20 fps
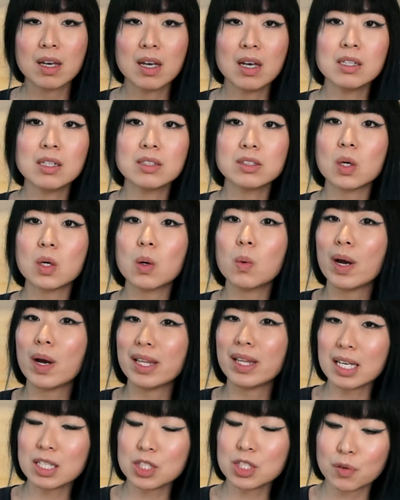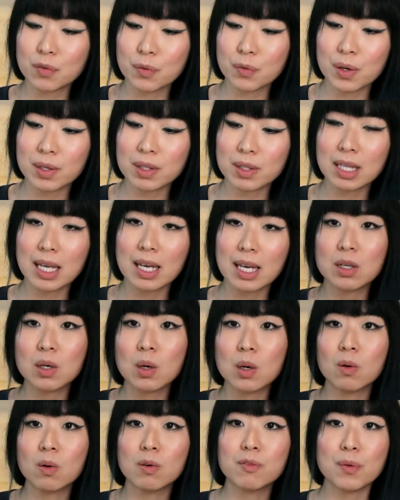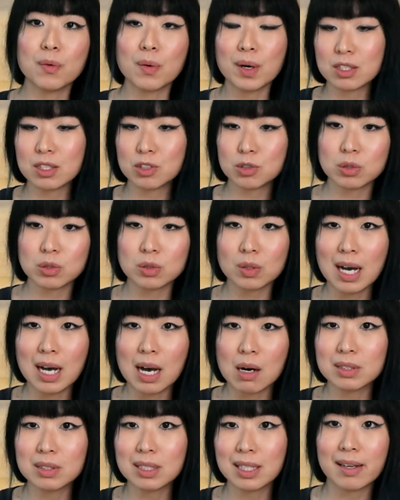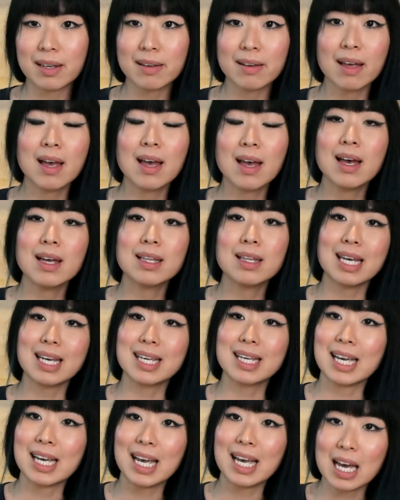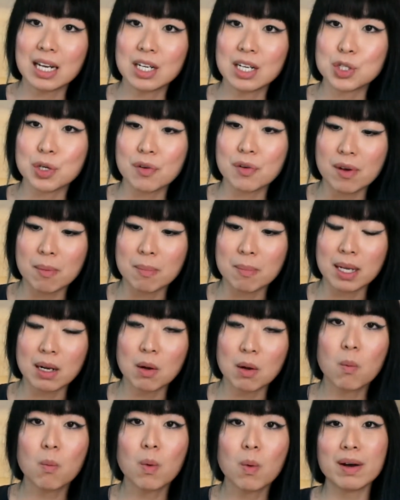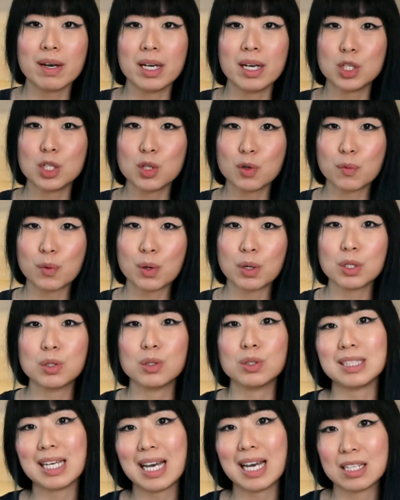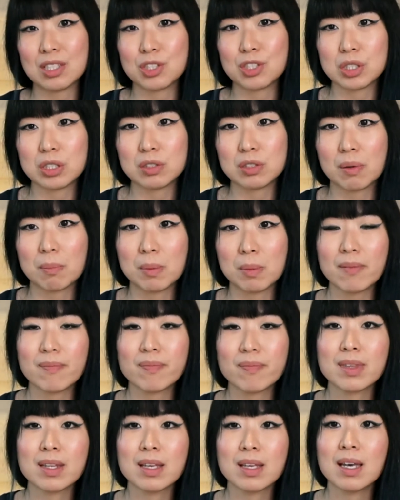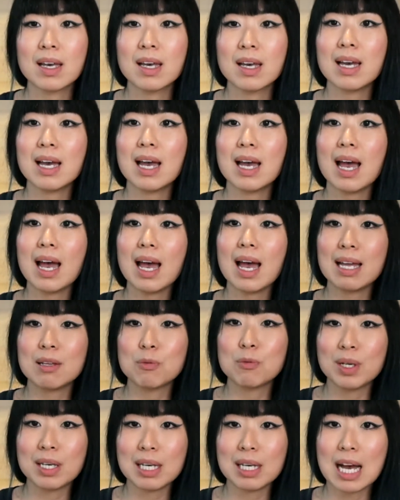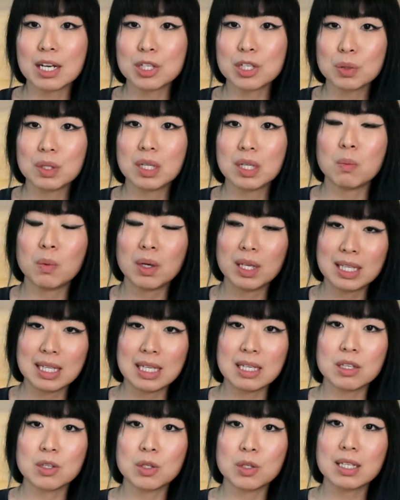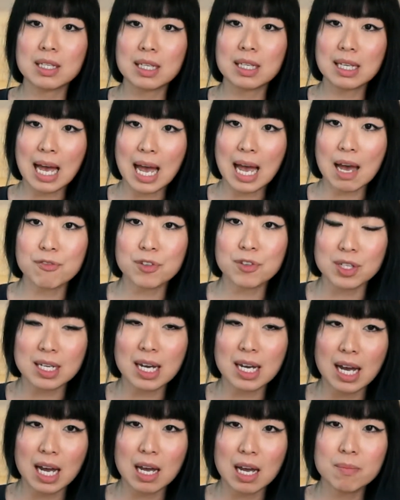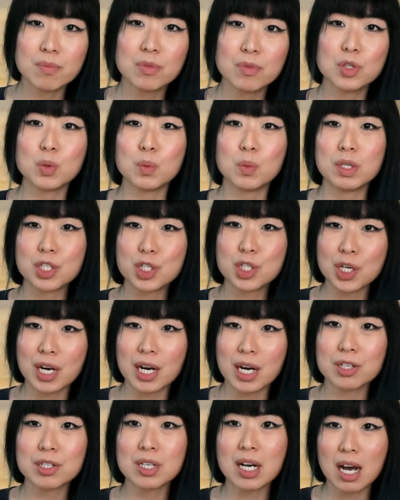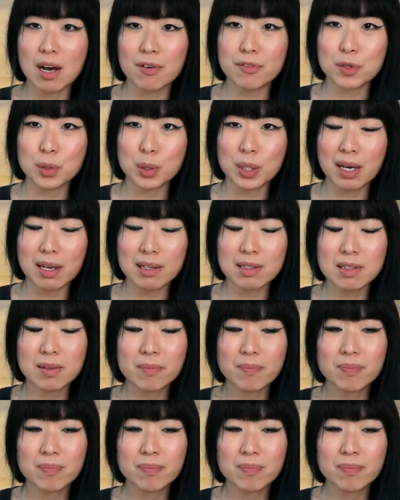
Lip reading: So when extrovert they go for a social outing, they gain energy from it, while introvert lose energies from it. And we need to have the time to recharge after that.